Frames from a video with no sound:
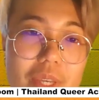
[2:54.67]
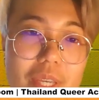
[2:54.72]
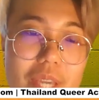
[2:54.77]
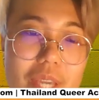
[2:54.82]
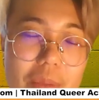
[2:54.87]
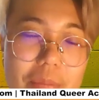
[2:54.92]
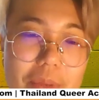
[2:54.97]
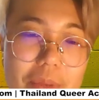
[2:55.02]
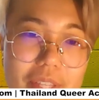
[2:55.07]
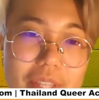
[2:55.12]

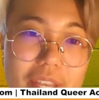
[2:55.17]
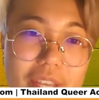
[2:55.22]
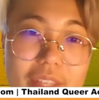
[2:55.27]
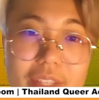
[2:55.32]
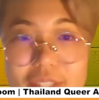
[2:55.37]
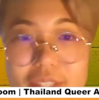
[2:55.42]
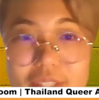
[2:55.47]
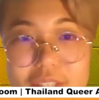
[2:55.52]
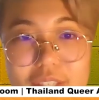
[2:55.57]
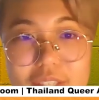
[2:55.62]
cabinet and
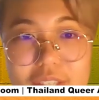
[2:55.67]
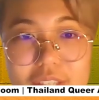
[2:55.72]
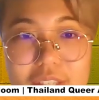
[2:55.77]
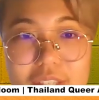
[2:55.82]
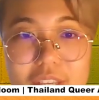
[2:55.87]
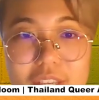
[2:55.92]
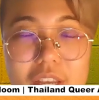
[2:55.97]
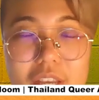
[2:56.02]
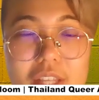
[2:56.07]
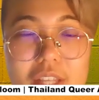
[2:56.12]
the
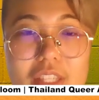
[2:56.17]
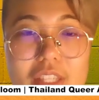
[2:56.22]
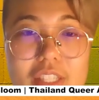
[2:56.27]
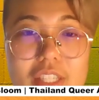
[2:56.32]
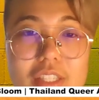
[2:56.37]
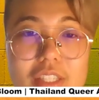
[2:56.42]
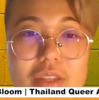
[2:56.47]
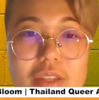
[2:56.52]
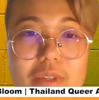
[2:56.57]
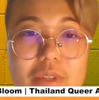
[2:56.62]
senate. This
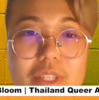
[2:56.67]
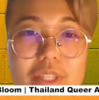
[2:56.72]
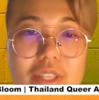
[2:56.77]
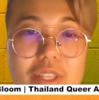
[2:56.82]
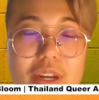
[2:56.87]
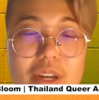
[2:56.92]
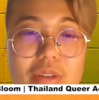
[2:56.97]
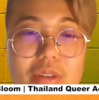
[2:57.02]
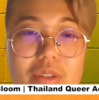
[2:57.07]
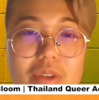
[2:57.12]
is the
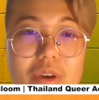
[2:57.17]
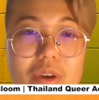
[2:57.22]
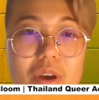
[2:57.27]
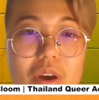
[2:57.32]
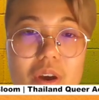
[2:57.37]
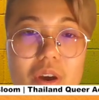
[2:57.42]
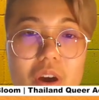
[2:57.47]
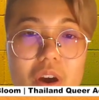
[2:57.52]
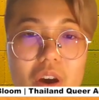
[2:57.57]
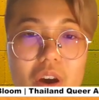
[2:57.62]
result
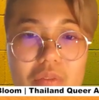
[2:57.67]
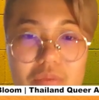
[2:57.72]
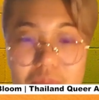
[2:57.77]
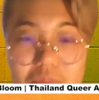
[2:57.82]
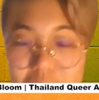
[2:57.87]
of